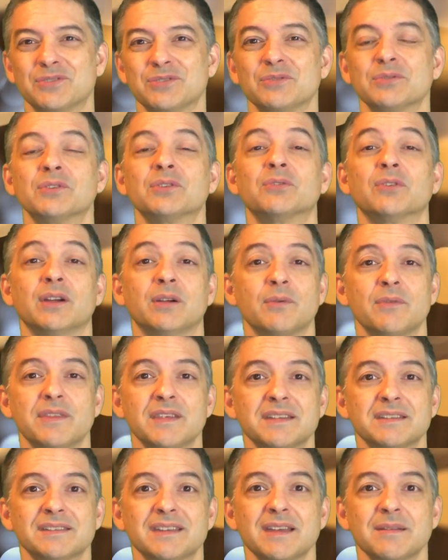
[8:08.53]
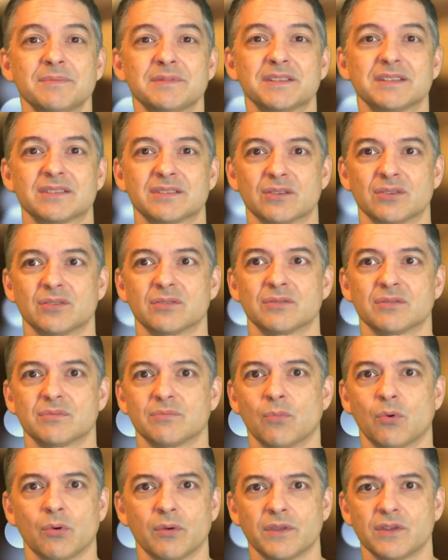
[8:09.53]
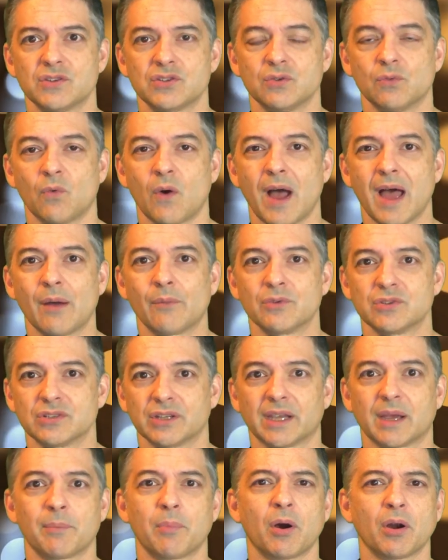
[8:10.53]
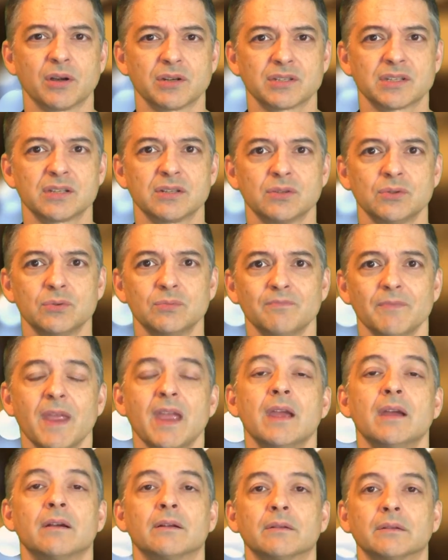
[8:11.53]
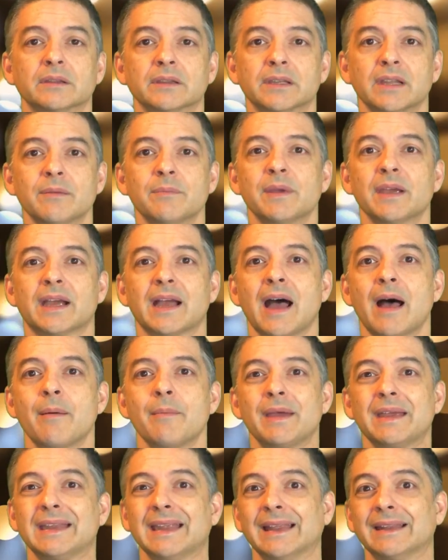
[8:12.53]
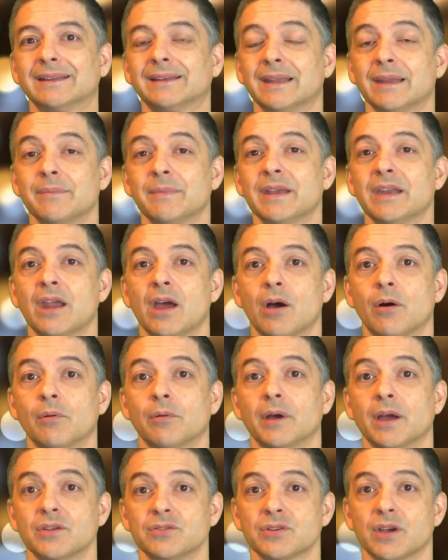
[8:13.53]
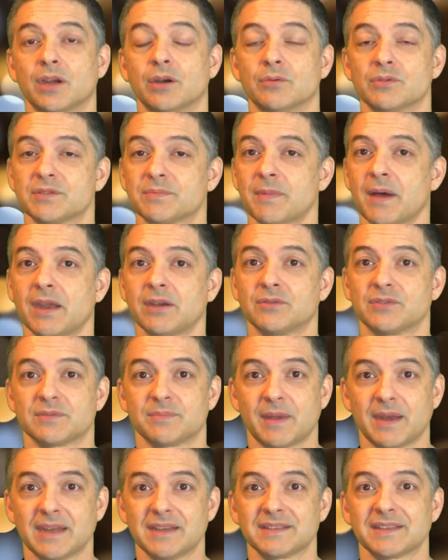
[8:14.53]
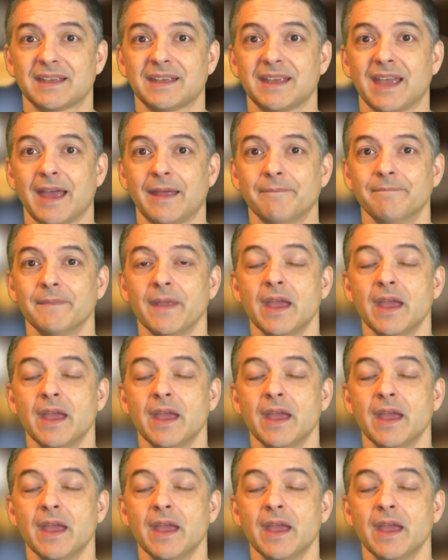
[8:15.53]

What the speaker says: Do you agree with these tips? Is there more that you want? Would you like a part two? Leave me a comment and let me know. I try to respond to as many as I can.